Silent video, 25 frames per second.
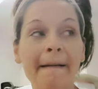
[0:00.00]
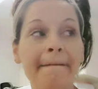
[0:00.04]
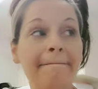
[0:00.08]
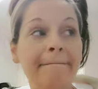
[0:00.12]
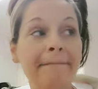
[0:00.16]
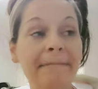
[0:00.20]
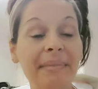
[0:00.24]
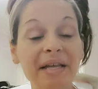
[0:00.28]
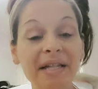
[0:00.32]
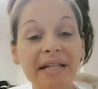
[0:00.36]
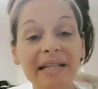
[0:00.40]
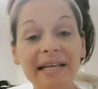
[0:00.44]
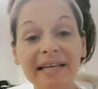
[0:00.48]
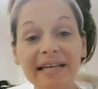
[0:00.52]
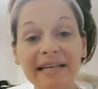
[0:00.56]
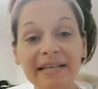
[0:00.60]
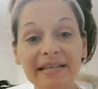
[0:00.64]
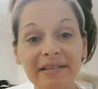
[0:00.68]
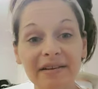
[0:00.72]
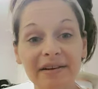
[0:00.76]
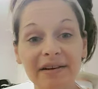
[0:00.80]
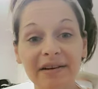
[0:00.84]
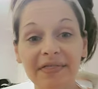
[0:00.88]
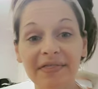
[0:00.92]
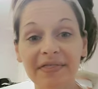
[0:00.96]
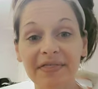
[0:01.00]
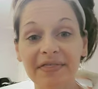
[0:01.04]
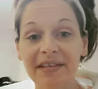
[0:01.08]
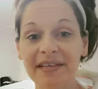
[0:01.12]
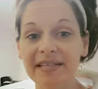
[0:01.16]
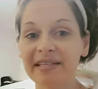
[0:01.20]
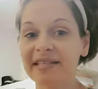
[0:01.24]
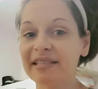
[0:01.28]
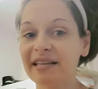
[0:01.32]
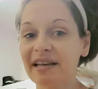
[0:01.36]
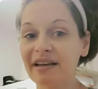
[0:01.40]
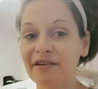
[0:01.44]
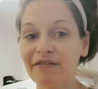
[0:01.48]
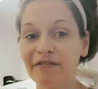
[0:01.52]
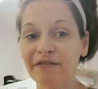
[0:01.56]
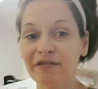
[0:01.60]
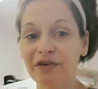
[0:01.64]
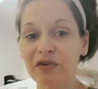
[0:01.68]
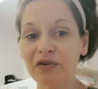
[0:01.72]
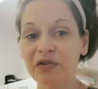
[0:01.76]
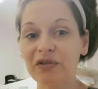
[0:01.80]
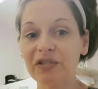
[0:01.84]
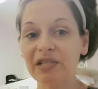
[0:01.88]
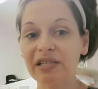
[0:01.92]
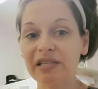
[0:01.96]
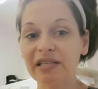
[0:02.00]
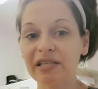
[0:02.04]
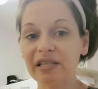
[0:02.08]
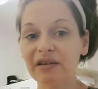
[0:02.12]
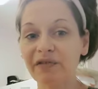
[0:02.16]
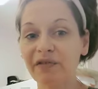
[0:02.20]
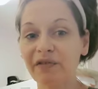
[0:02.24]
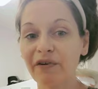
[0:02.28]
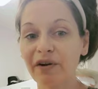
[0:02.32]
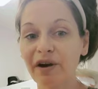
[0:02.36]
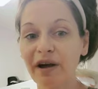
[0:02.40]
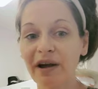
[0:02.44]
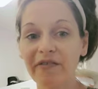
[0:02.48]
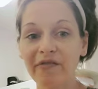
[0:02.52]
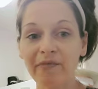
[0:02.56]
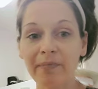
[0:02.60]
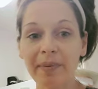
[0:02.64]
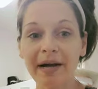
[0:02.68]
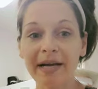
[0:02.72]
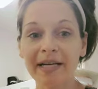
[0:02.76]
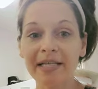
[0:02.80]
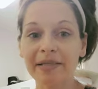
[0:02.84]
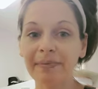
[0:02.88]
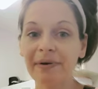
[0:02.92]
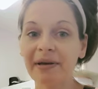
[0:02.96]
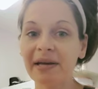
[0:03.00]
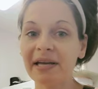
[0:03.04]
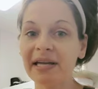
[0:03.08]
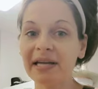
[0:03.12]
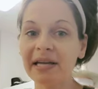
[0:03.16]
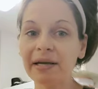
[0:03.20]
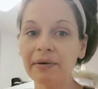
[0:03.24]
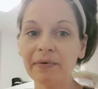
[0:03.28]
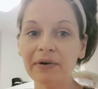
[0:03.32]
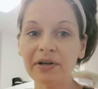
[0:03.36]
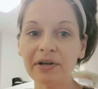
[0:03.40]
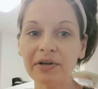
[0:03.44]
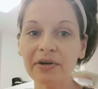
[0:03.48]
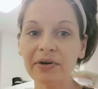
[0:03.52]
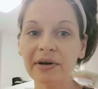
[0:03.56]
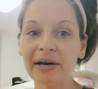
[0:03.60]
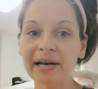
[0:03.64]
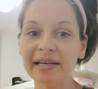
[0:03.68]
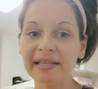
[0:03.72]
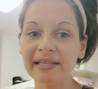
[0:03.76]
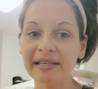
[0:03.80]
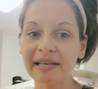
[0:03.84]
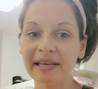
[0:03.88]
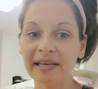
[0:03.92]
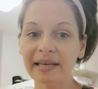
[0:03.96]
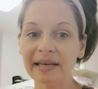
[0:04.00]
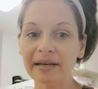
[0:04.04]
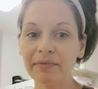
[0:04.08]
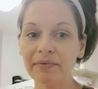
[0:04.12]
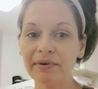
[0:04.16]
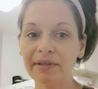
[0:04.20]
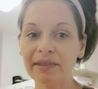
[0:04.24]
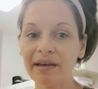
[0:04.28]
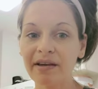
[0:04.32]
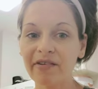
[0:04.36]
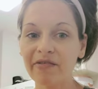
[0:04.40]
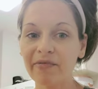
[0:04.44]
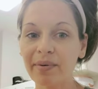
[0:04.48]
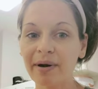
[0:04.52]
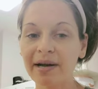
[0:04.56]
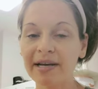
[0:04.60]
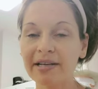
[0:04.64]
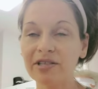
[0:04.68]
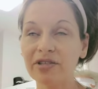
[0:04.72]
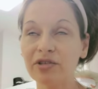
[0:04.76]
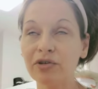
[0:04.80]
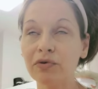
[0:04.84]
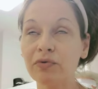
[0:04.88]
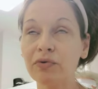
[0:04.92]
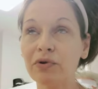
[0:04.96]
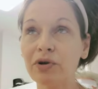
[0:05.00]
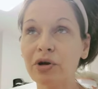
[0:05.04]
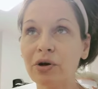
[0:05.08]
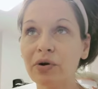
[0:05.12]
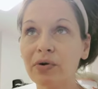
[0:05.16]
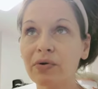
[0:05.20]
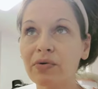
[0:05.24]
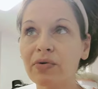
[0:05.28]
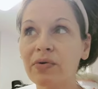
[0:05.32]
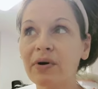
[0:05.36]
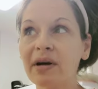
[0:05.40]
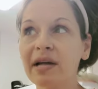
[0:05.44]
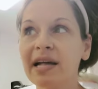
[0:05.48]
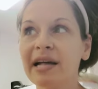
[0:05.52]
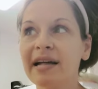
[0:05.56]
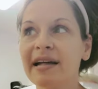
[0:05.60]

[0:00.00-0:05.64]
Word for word: Millet is on the safe foods list for F-pies, but anyone who has a kid with F-pies, you know,